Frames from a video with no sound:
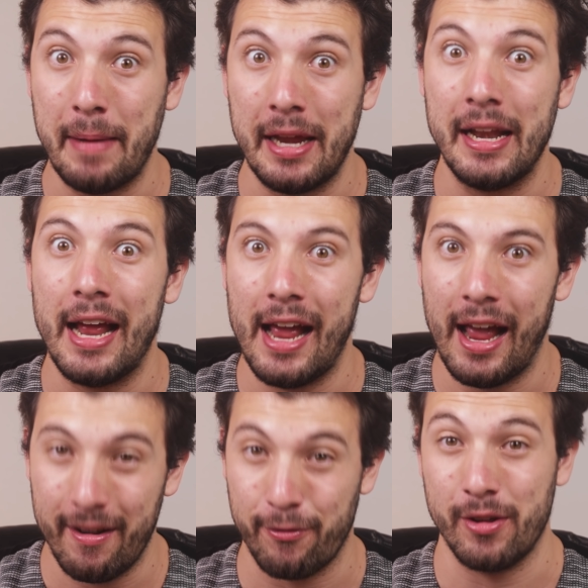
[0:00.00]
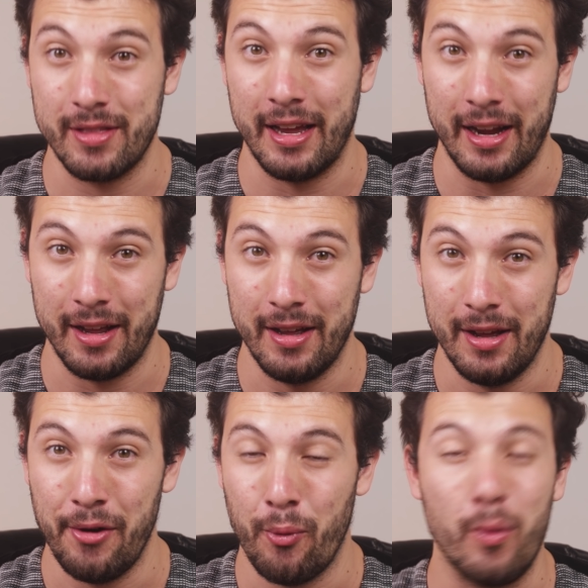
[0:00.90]
mean everything.
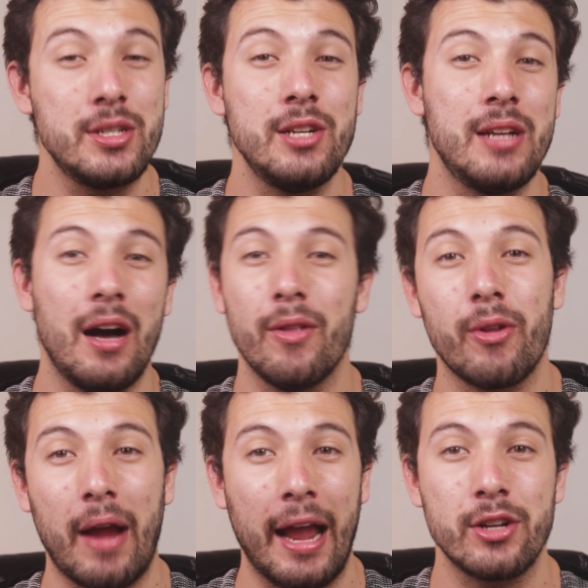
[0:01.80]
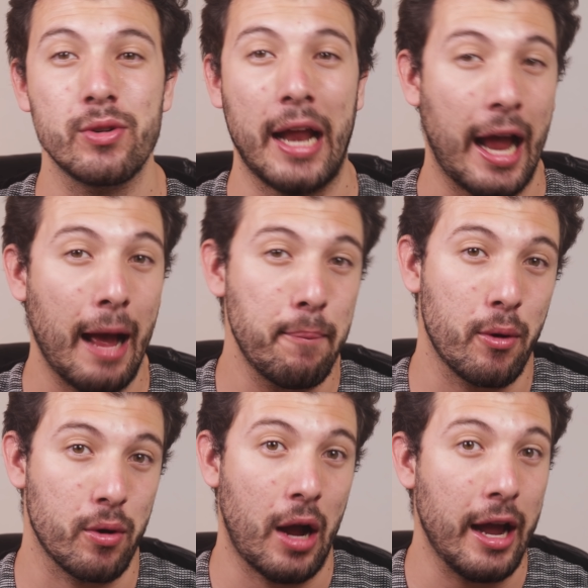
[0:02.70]
Once you download their Android app
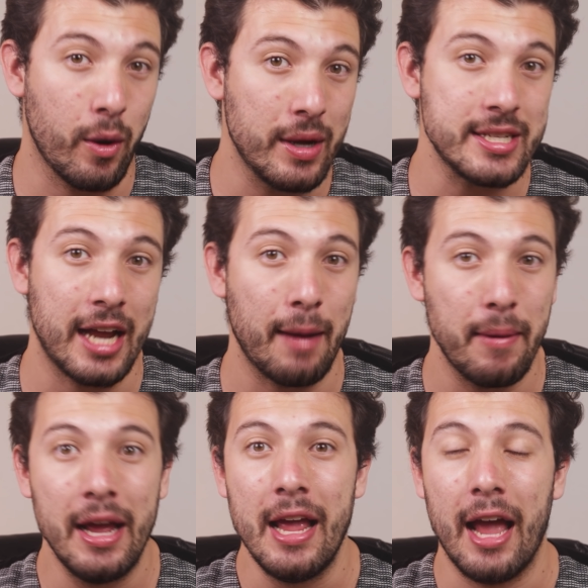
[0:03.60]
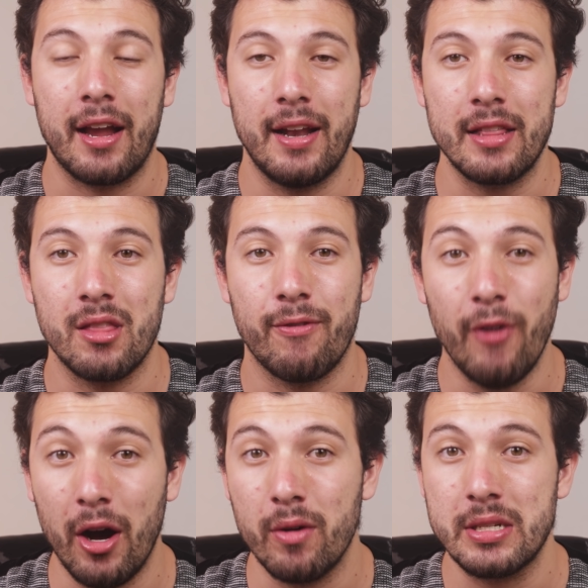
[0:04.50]
or iOS app and connect the
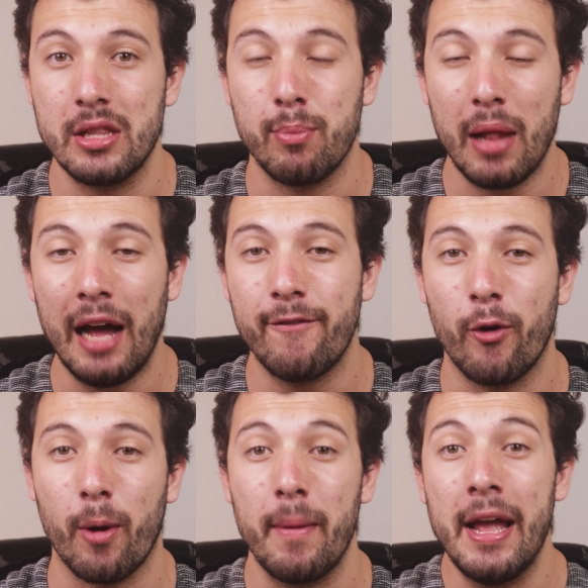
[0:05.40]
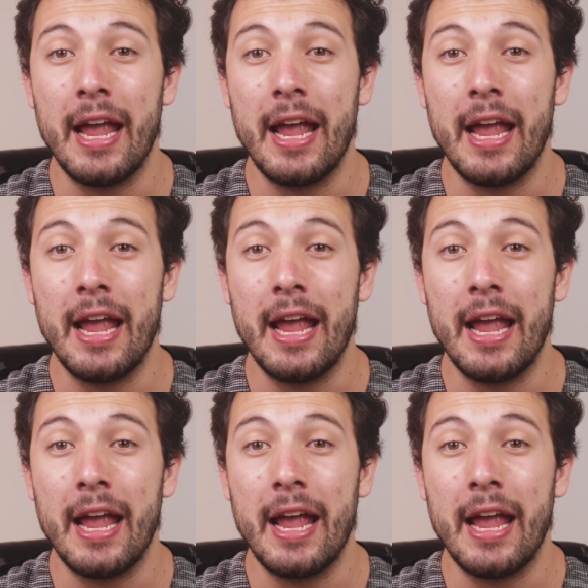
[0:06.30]
phone to the platform,